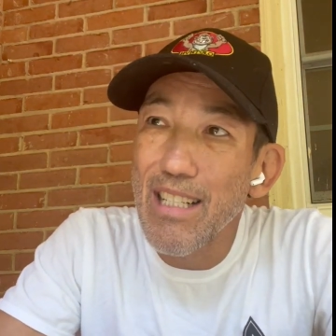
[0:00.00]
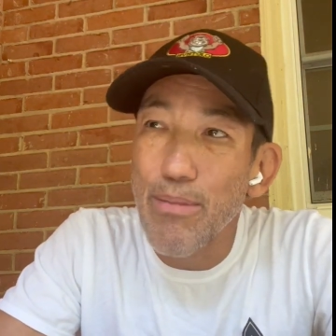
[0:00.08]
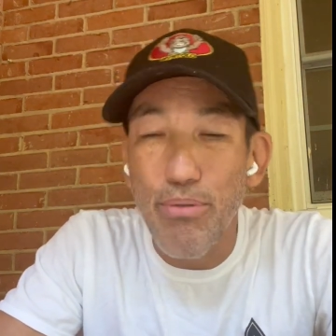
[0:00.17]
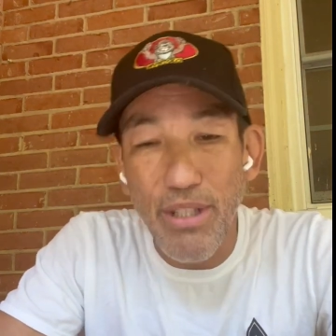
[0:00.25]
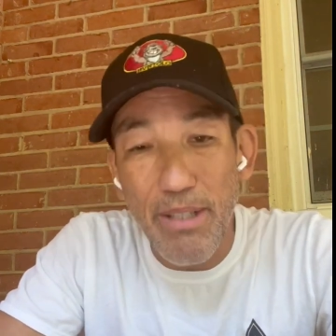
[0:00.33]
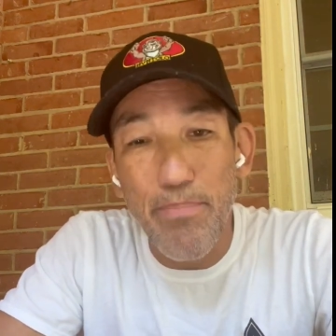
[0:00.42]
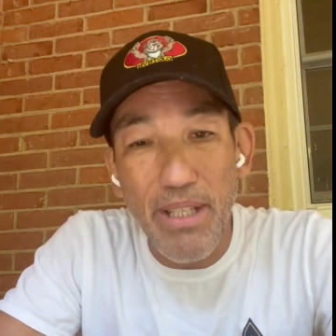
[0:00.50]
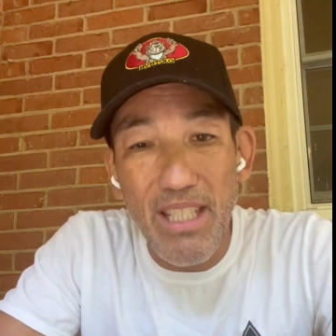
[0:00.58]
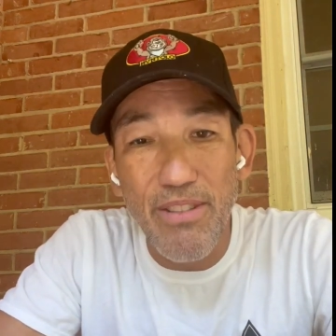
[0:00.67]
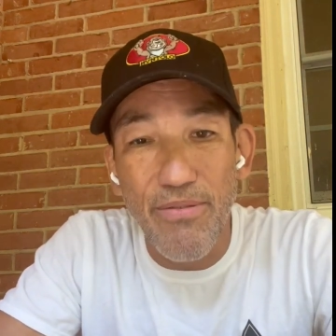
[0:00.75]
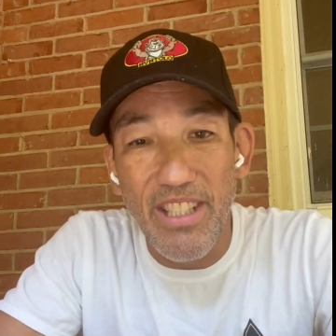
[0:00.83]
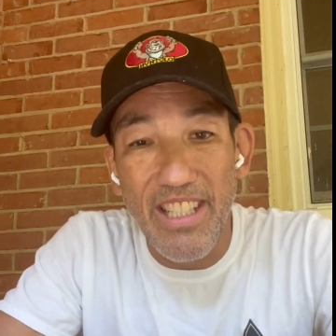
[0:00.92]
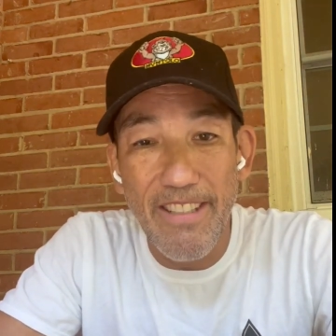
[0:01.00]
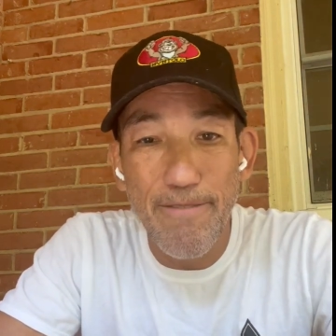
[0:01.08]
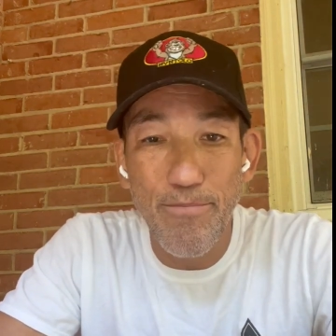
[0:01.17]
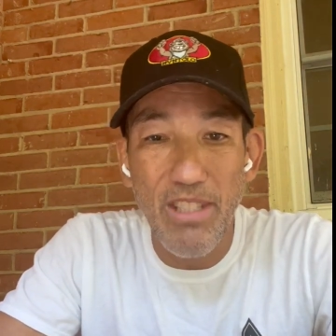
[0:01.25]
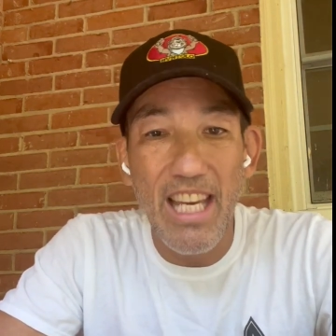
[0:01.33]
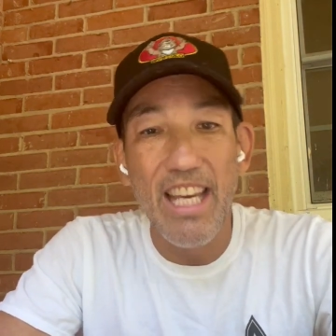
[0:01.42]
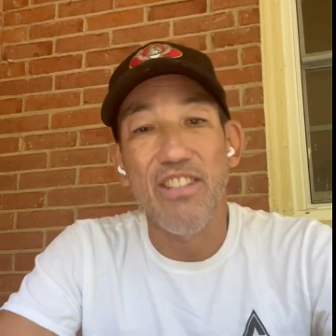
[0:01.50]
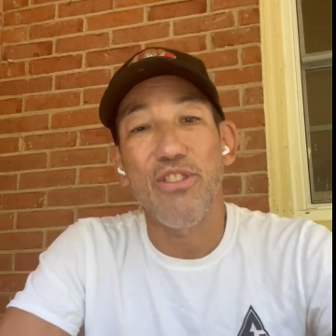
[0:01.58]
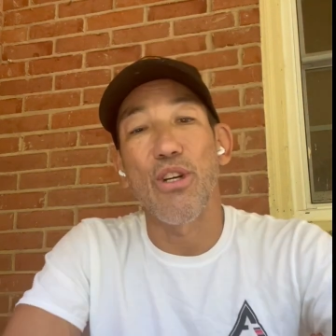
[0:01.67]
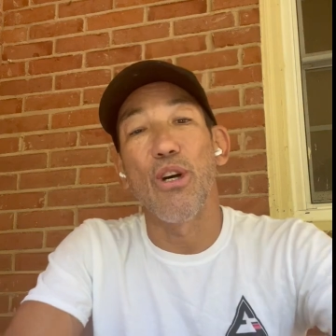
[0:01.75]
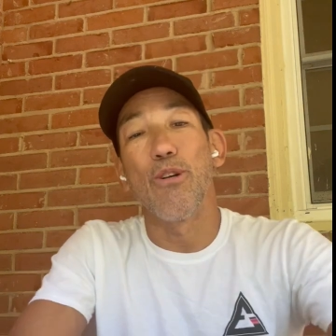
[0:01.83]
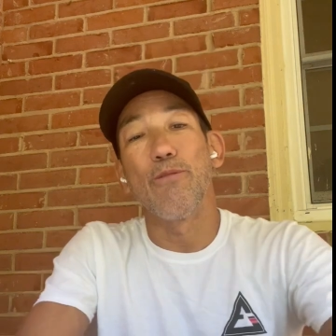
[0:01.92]
pretty peacefully. Okay,
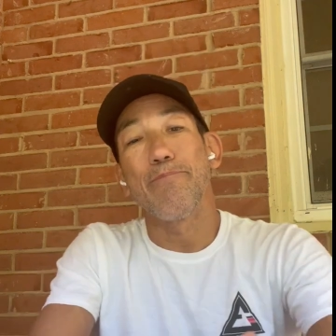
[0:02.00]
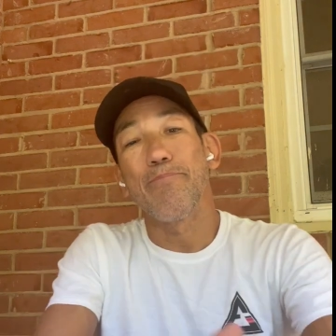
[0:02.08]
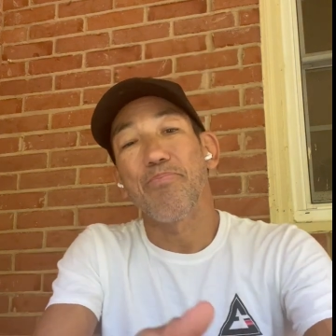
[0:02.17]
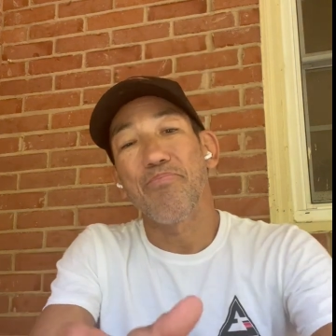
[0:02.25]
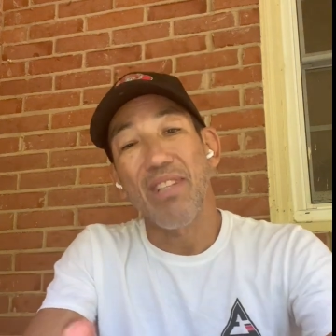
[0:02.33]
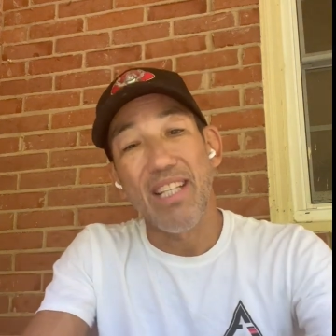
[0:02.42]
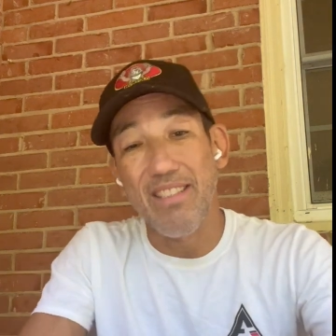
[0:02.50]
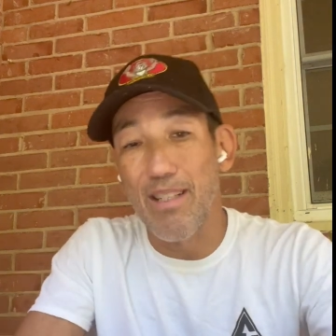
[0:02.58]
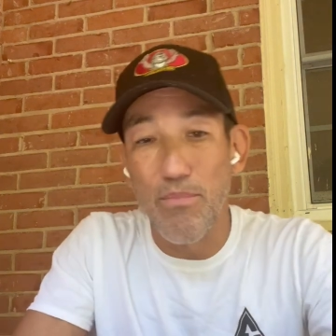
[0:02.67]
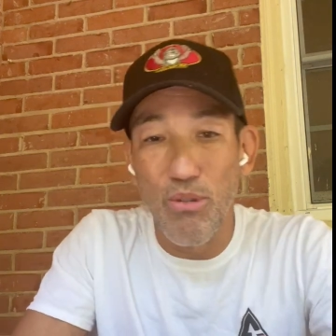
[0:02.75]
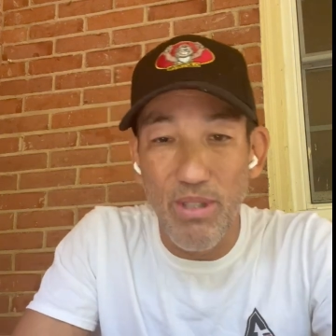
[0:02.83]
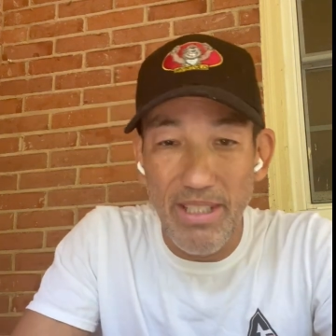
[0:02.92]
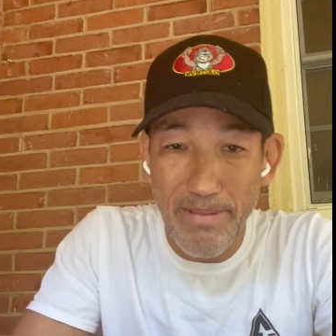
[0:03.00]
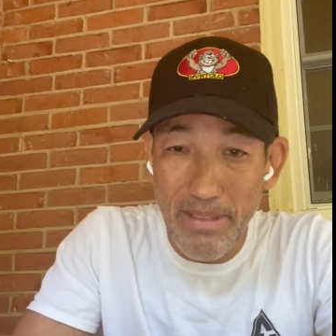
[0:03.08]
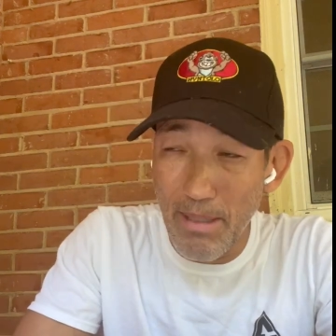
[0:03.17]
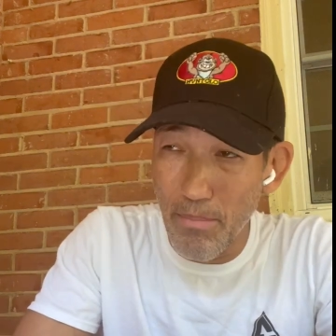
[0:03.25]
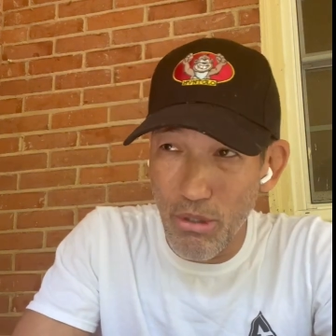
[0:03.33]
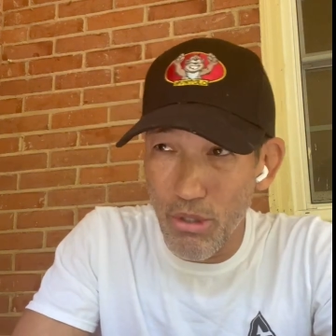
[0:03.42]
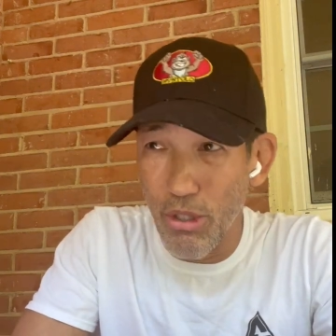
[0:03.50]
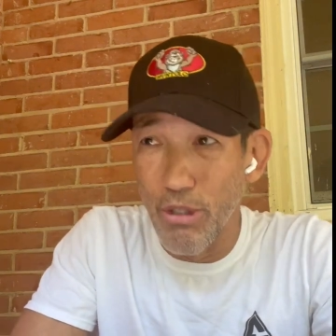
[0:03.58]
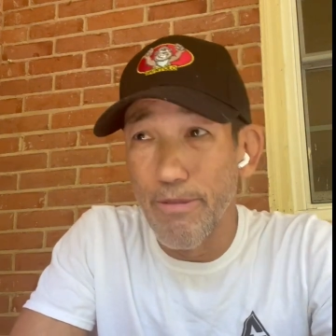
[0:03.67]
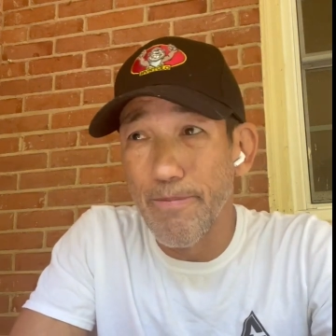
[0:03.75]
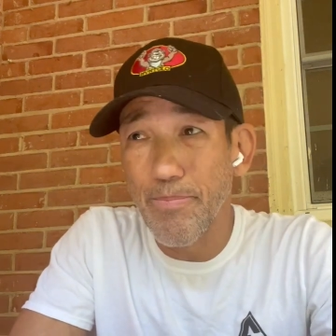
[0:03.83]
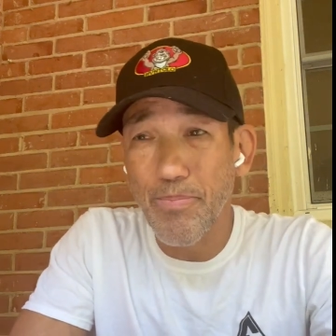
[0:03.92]
so that's number one. Number two,